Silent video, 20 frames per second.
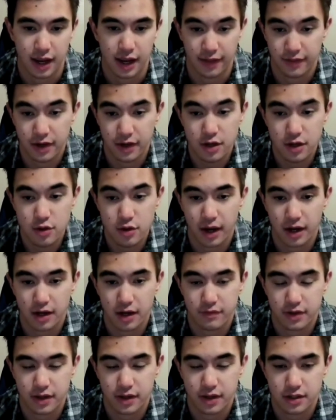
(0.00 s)
And then you might
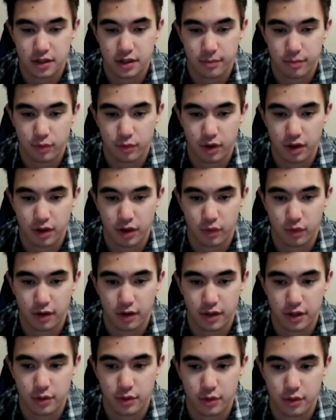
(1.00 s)
even get to the point
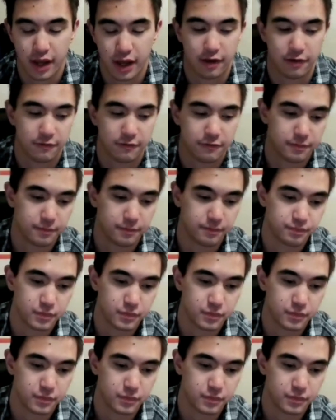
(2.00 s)
where you have,